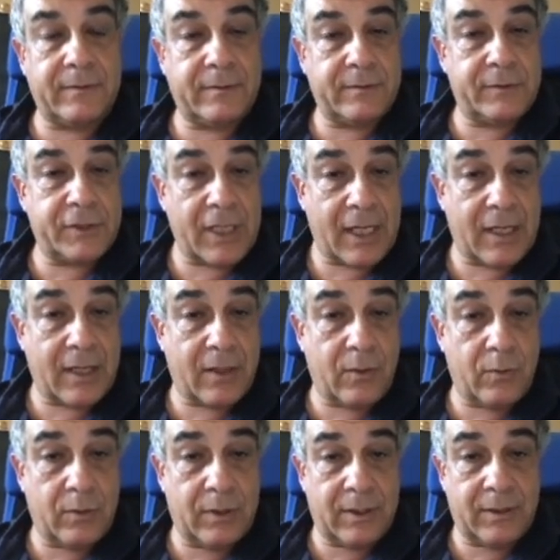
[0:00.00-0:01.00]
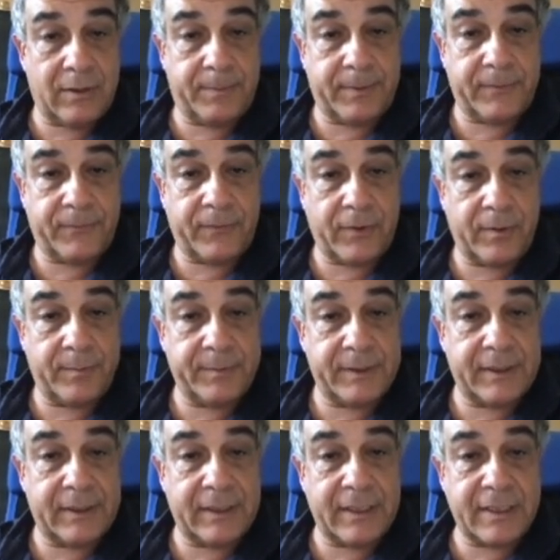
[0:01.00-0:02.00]
Joule performed
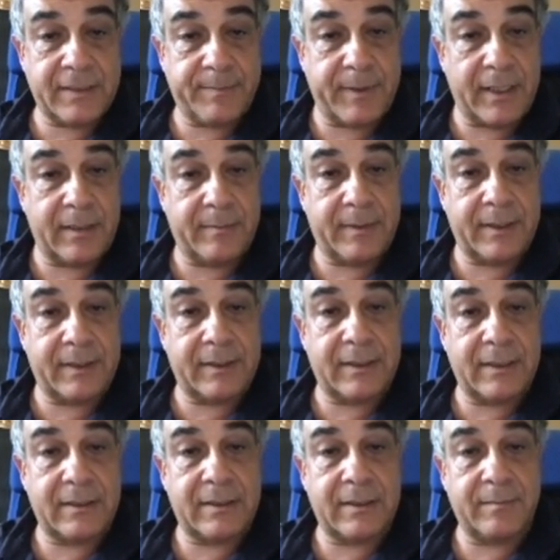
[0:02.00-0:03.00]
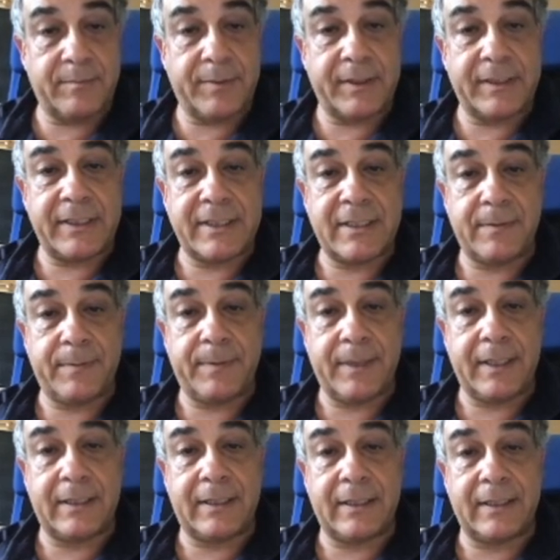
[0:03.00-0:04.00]
an experiment simply
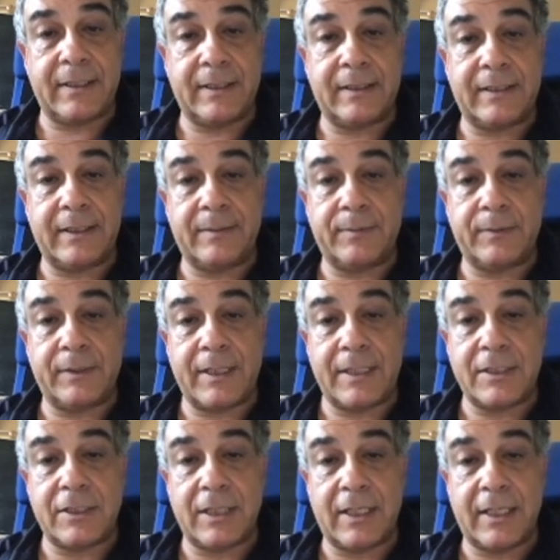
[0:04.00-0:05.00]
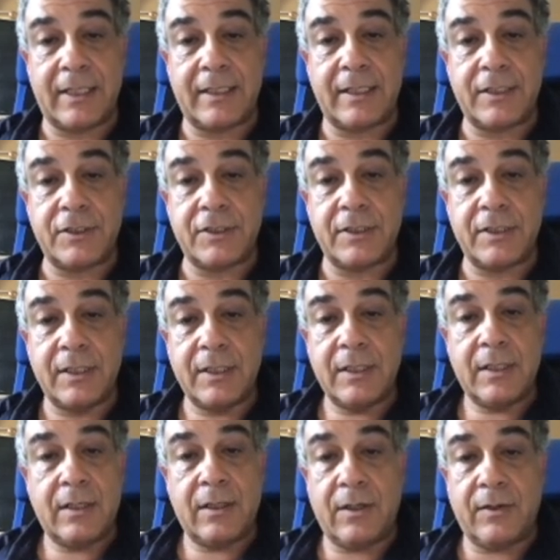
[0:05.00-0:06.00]
dissipating the potential energy
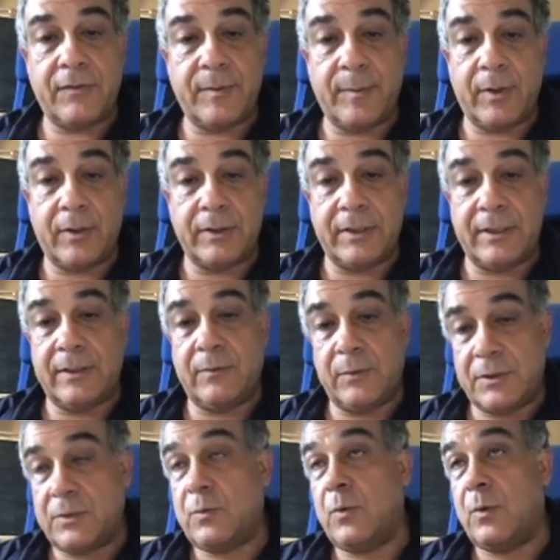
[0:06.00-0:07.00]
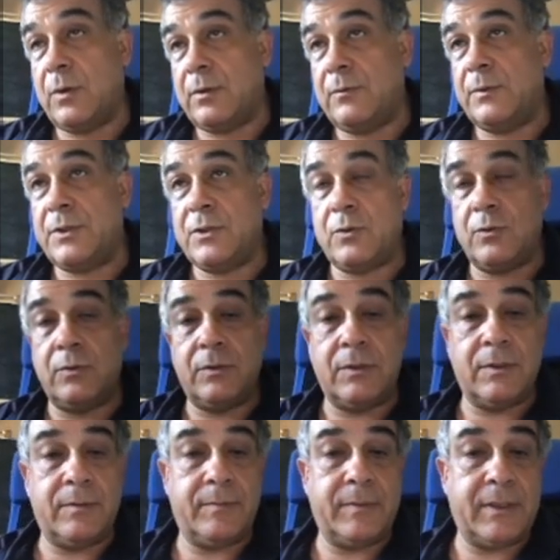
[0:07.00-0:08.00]
of a body, which
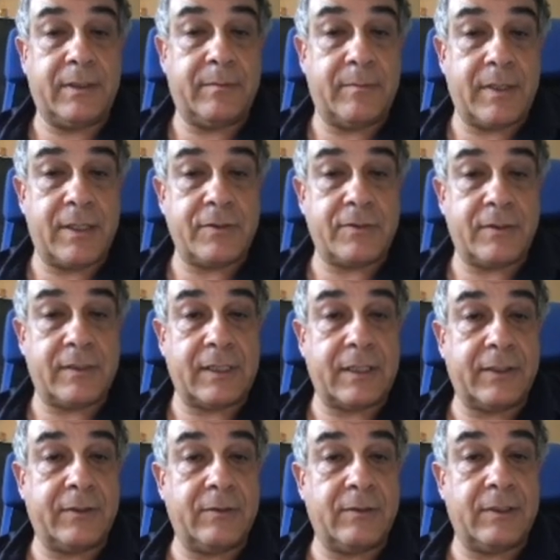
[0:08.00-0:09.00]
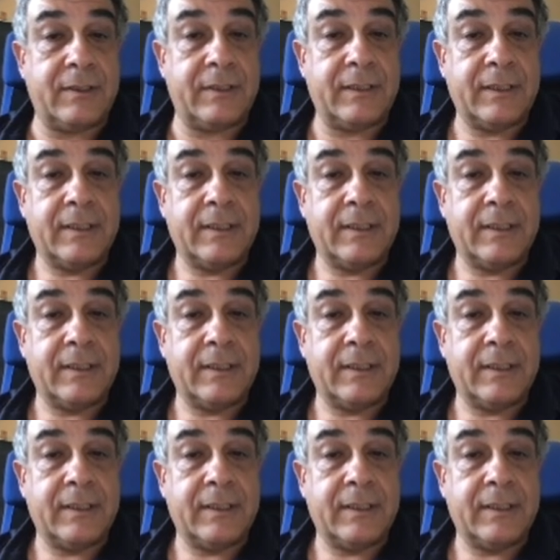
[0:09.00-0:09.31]
could be measured accurately